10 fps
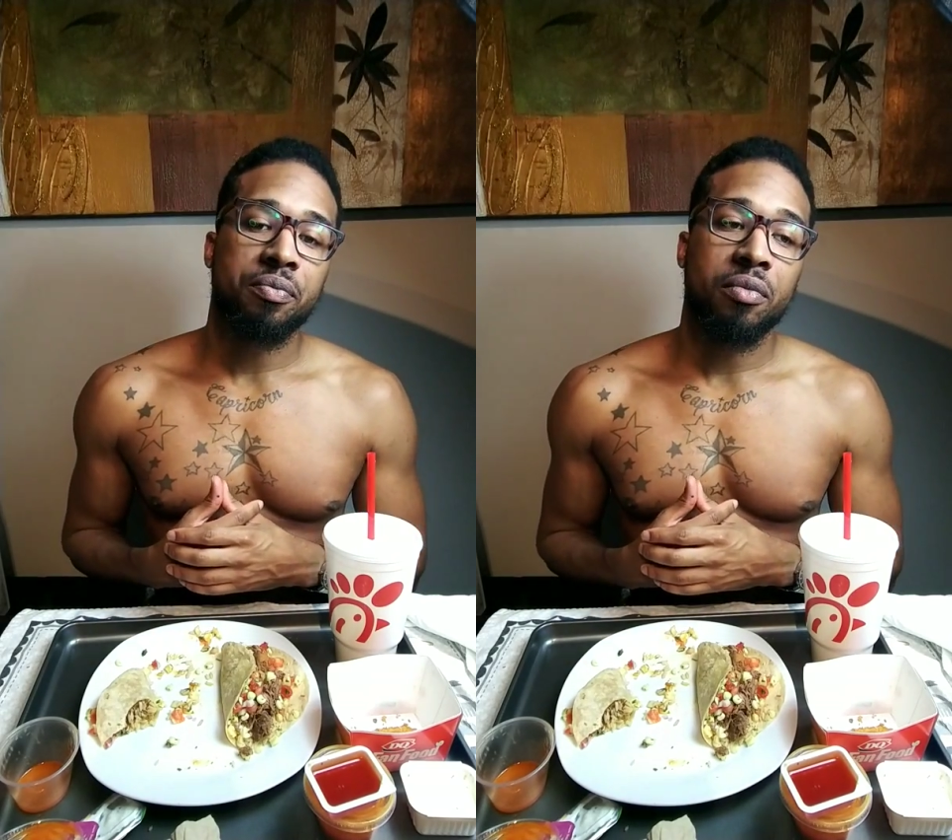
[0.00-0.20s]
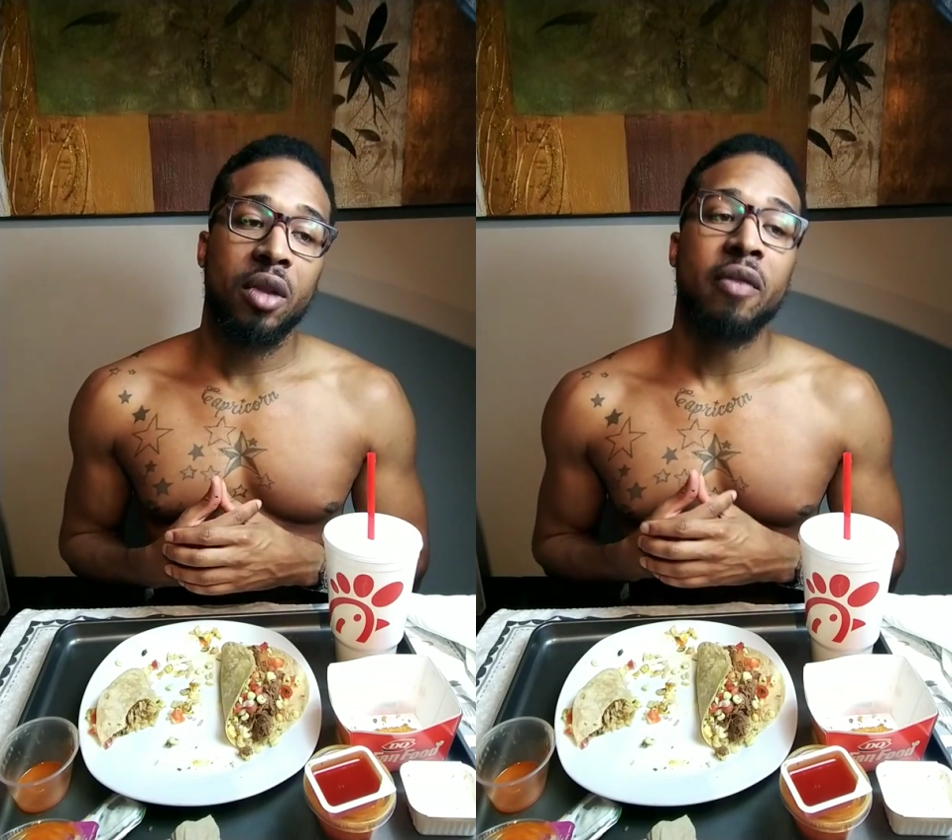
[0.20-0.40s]

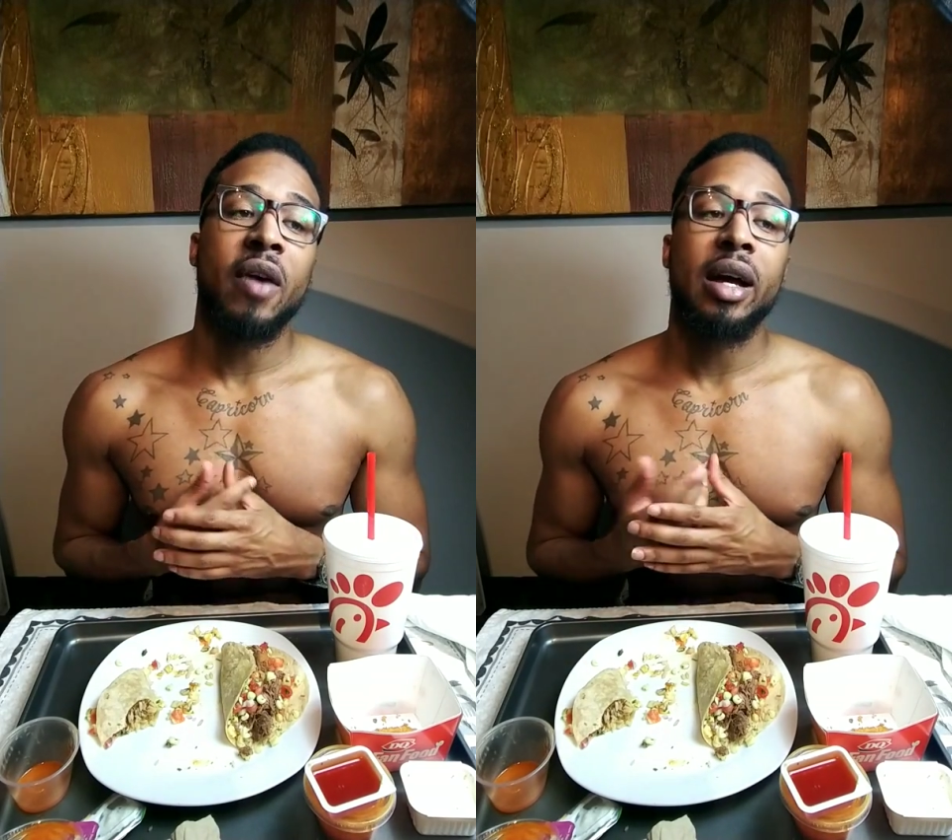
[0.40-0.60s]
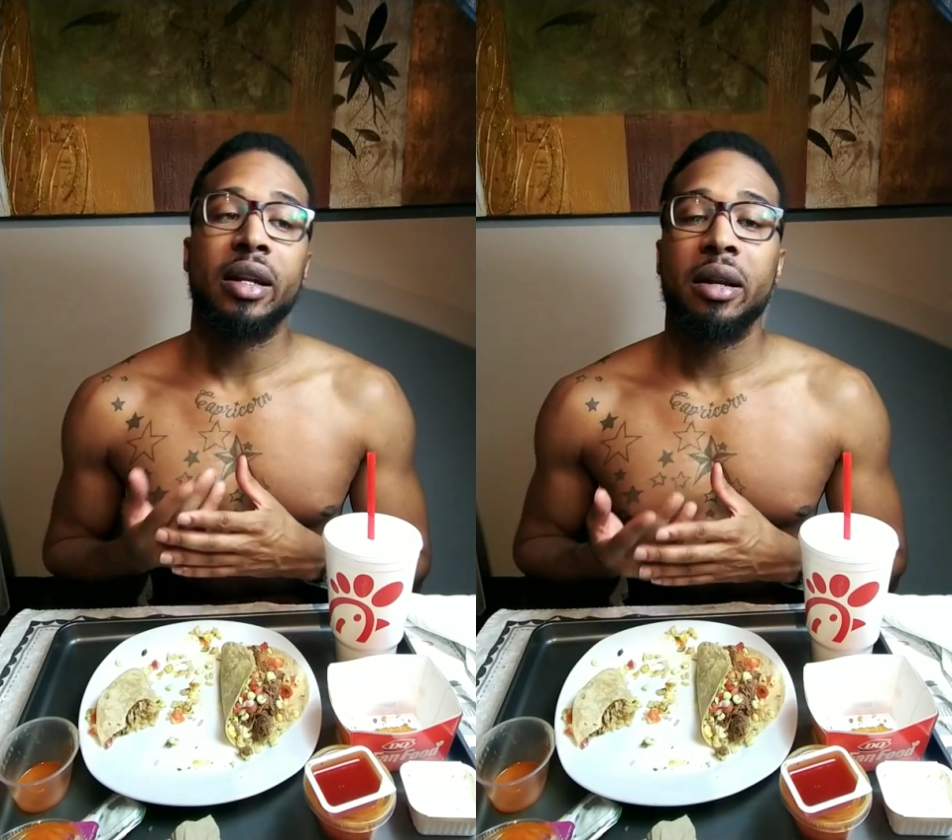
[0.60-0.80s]
they
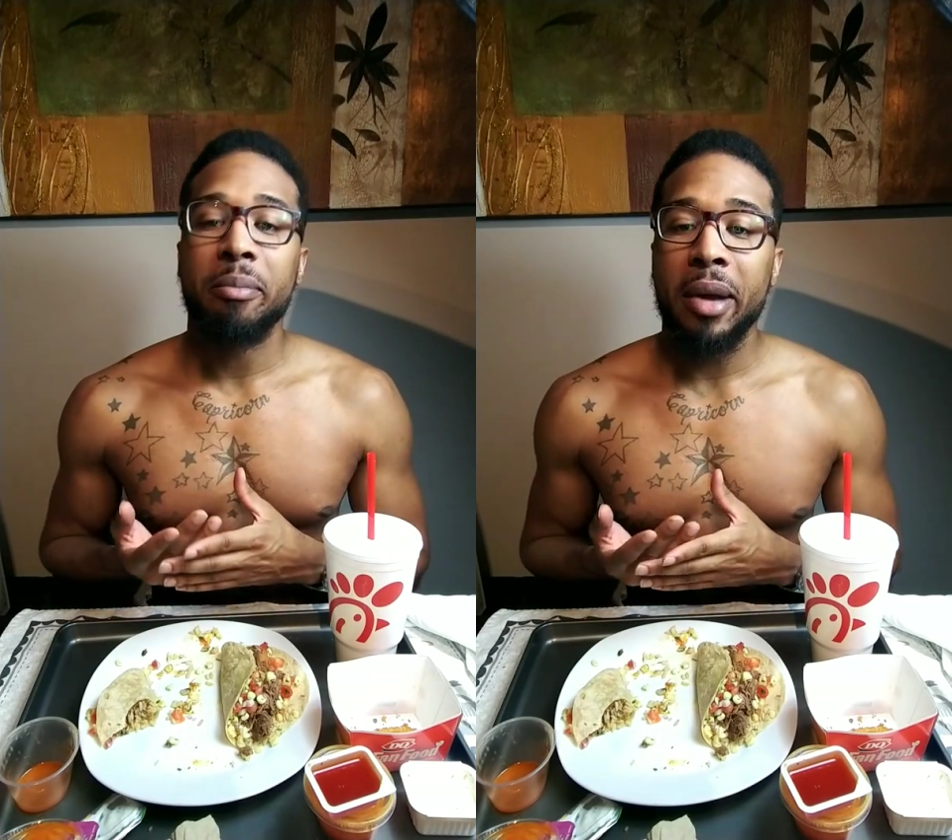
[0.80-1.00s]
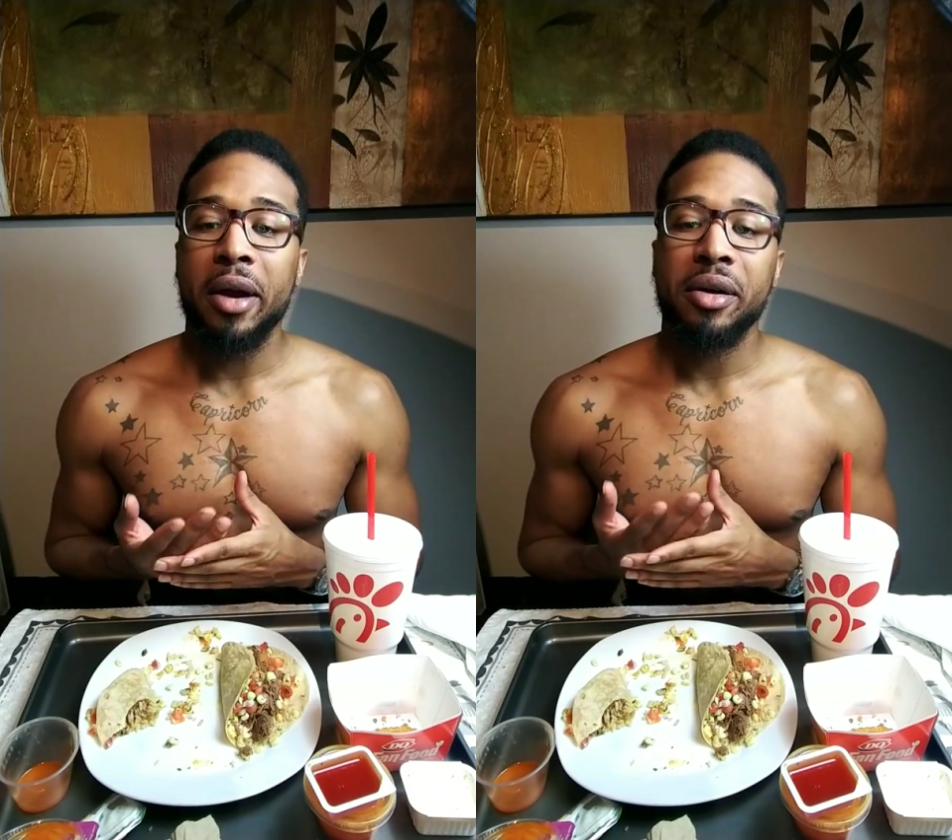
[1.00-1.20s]
find it
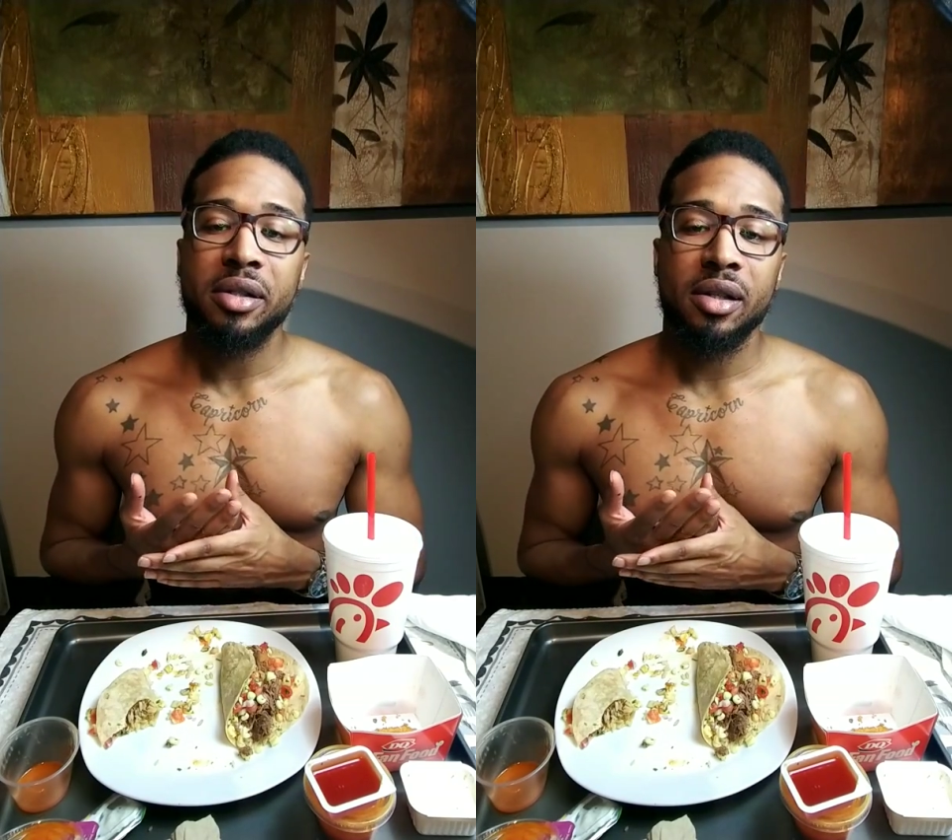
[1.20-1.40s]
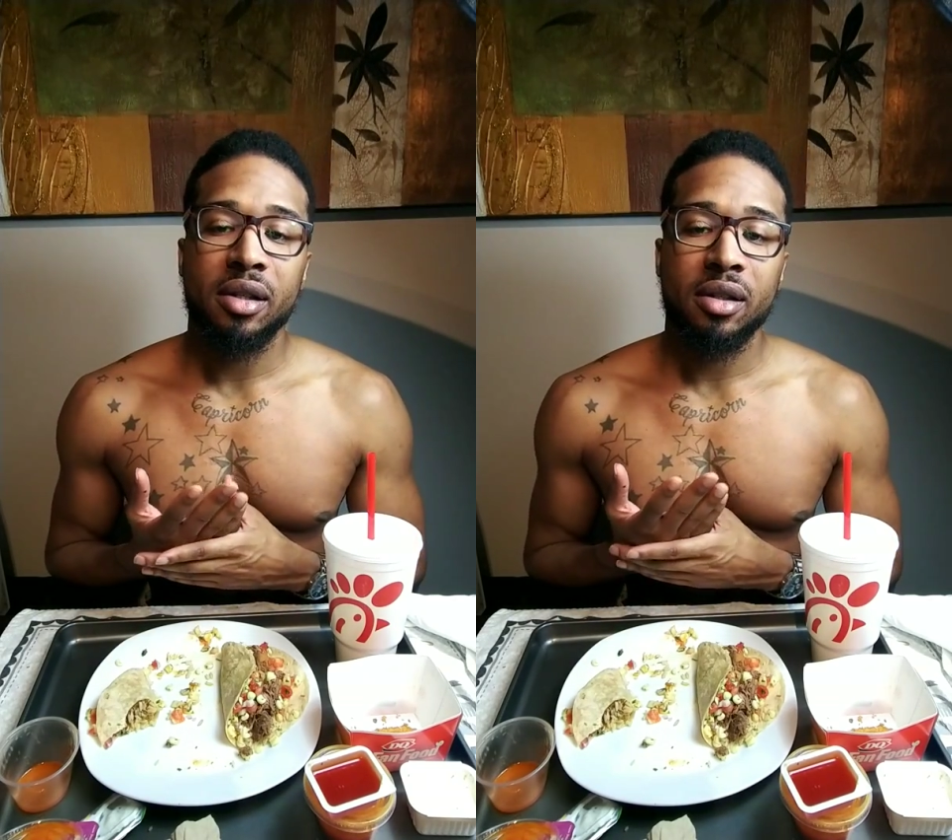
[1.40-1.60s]

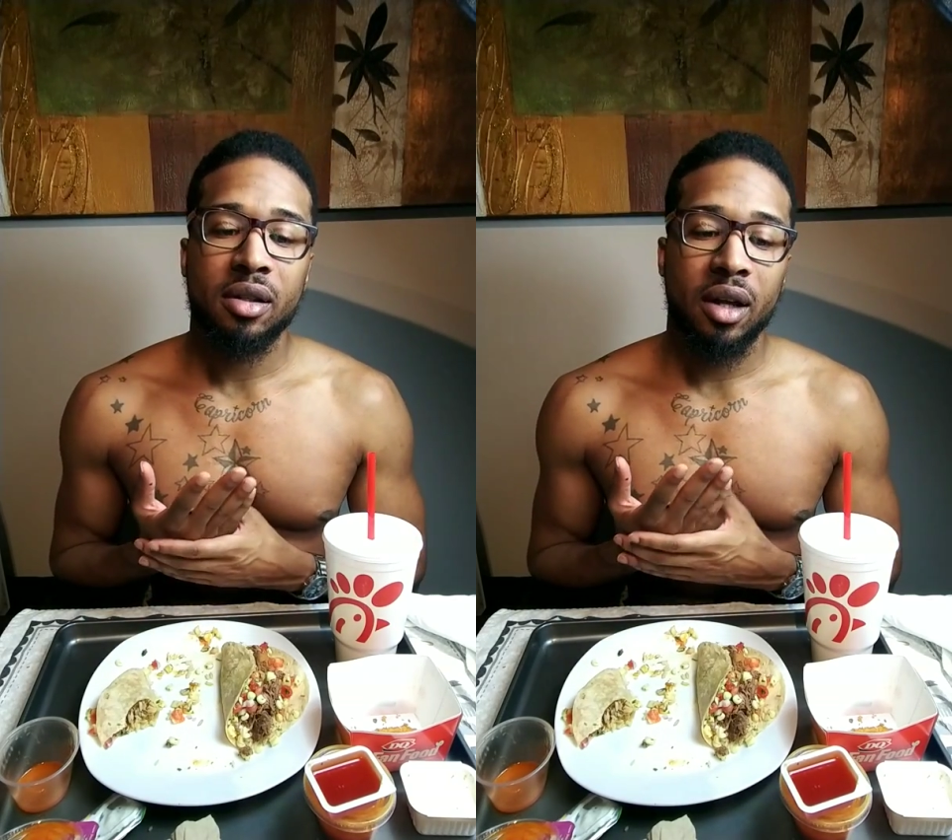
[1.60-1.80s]
embarrassing,